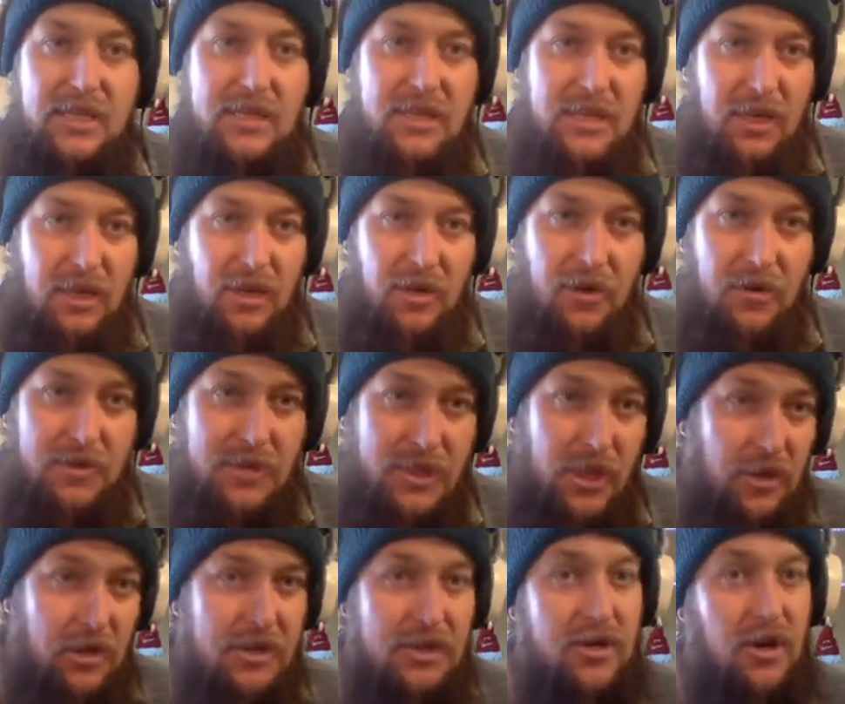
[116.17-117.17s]
So
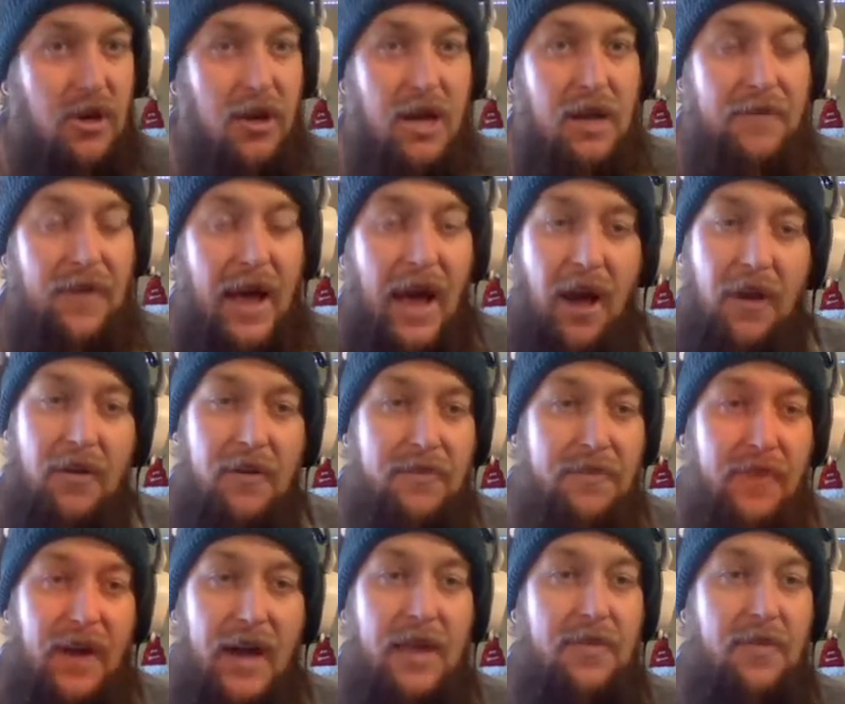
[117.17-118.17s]
to start off, how to
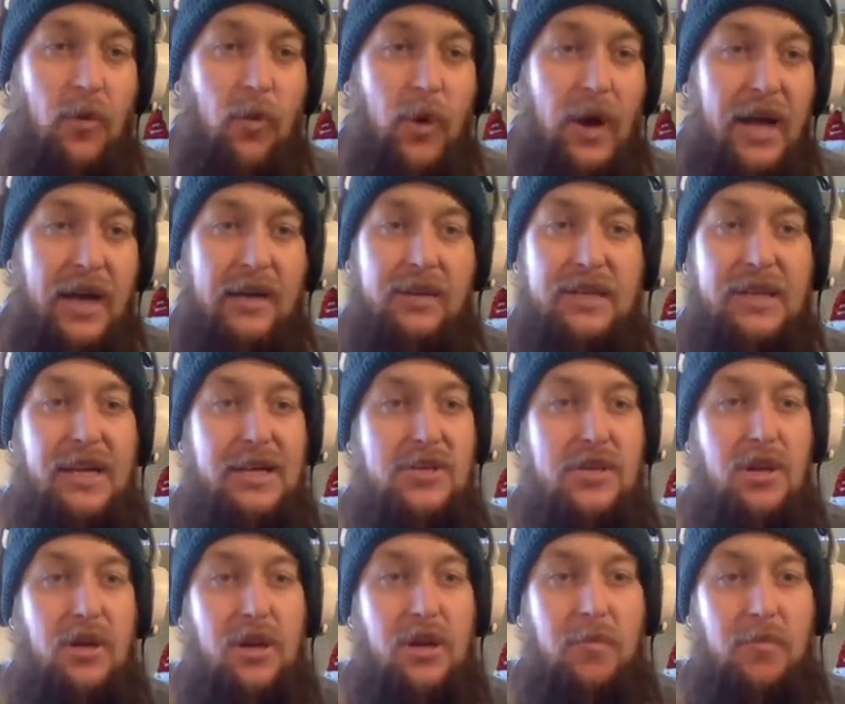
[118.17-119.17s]
find the wild
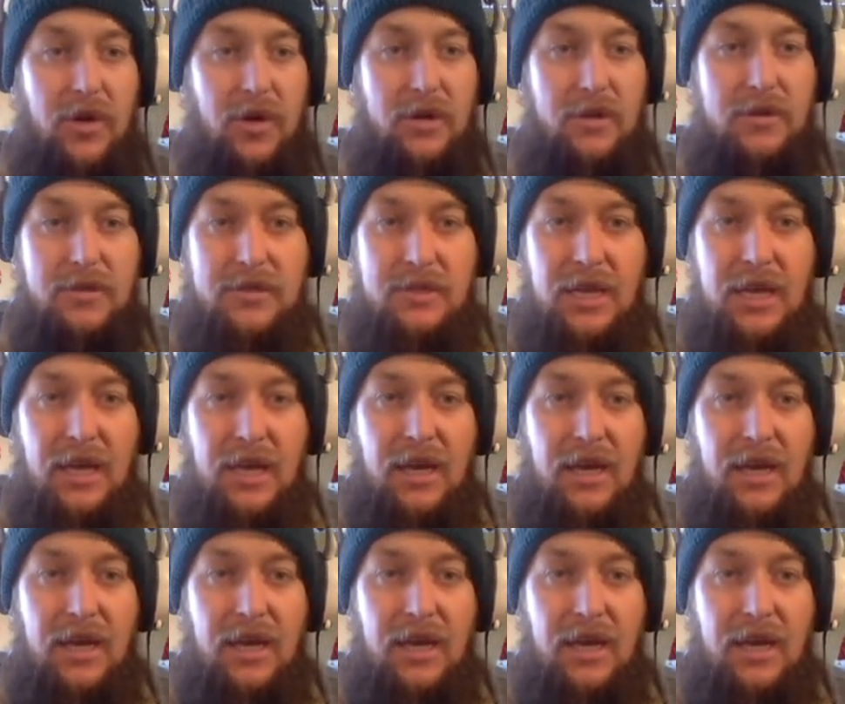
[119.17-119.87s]
legendary birds.